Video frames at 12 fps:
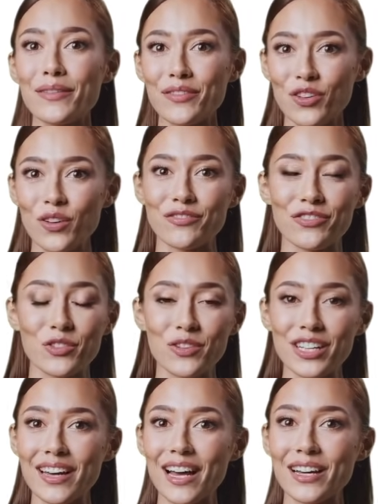Joint fluid
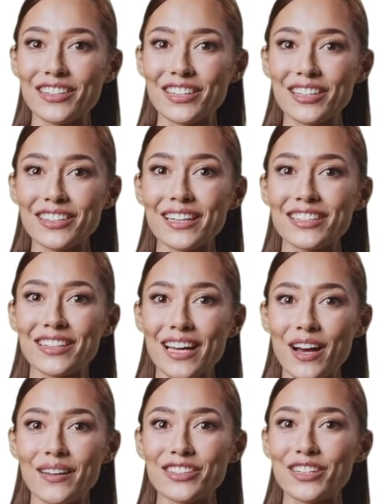analysis is the
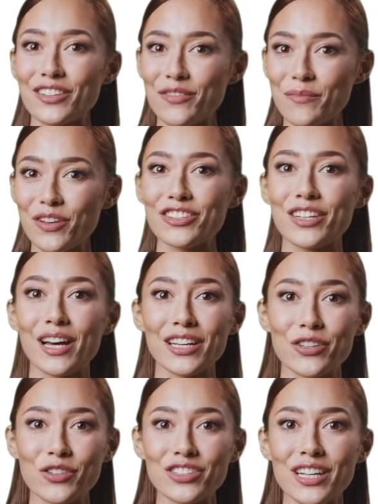answer to most
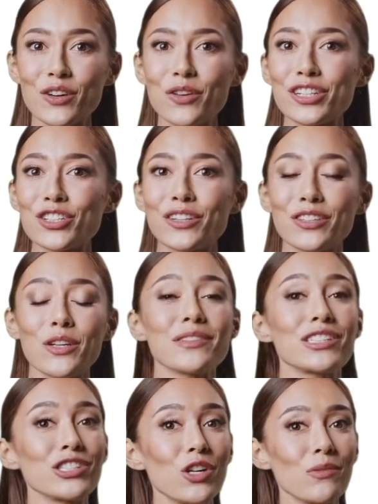diagnostic questions on
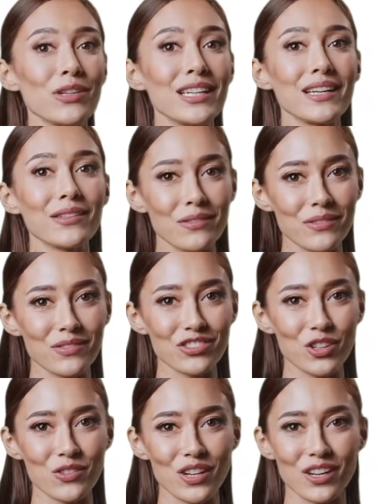this topic.
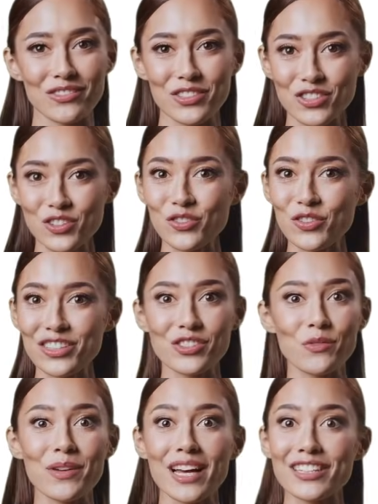So learn the two
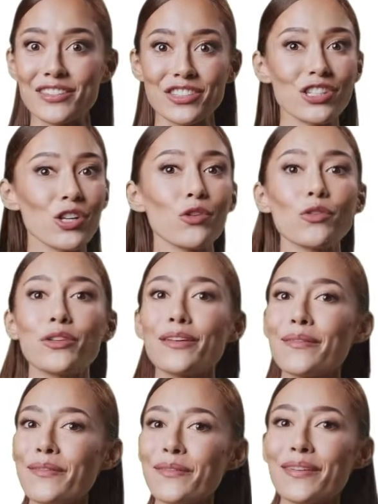crystal patterns cold.
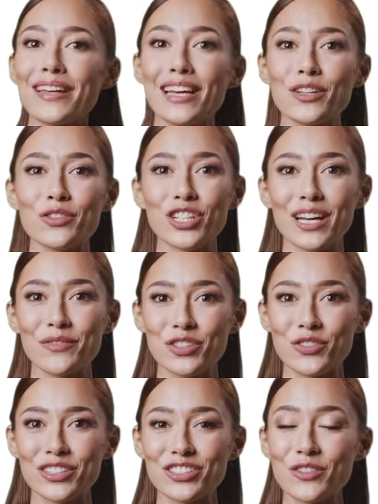Needle-shaped
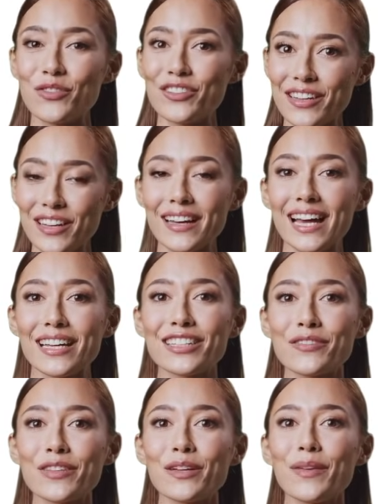crystals that are
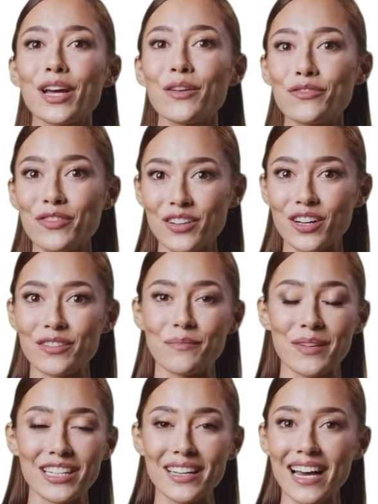negatively birefringent
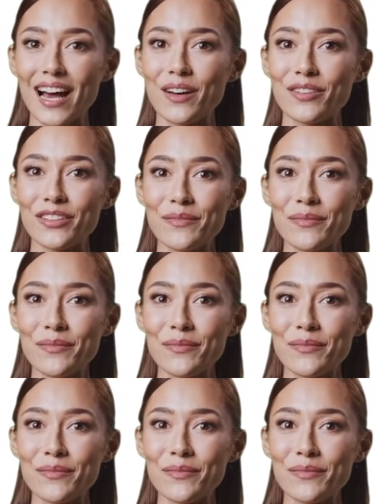mean gout.